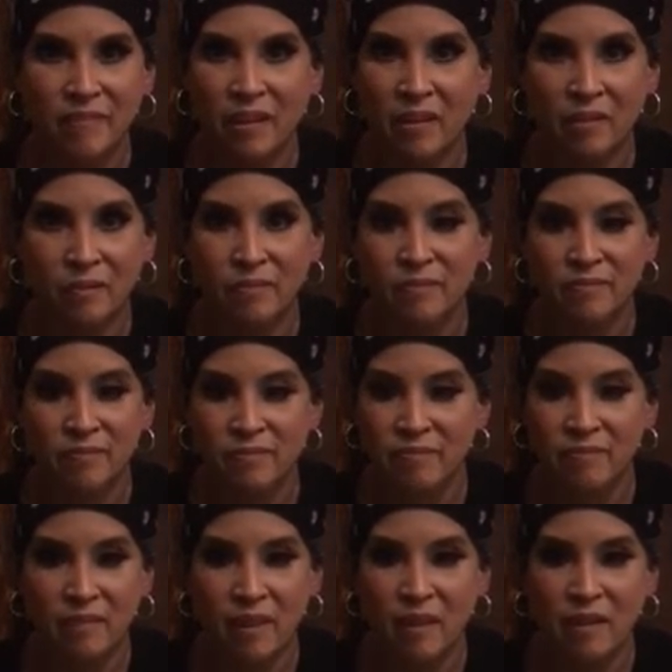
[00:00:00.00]
No.
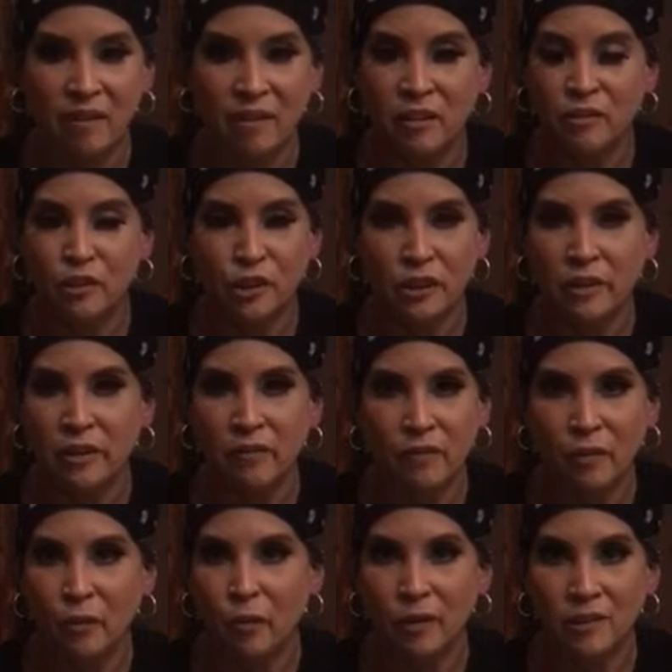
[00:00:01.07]
Yeah. You shouldn't
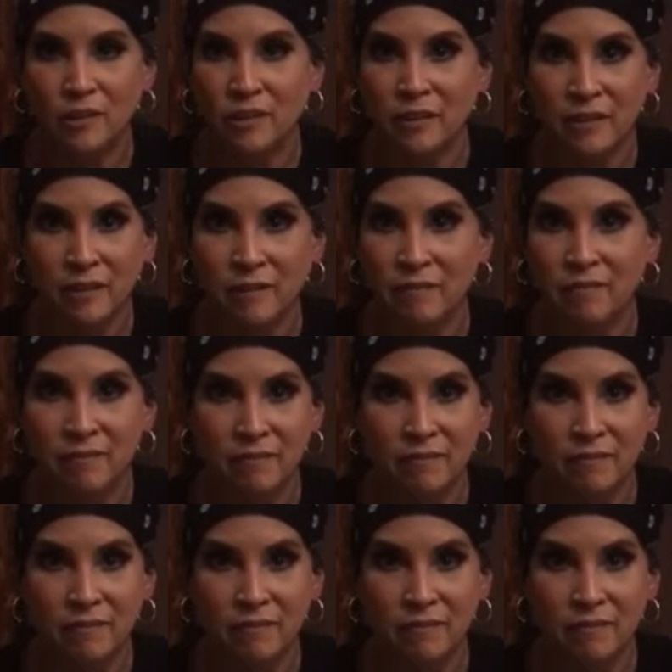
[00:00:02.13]
even question it.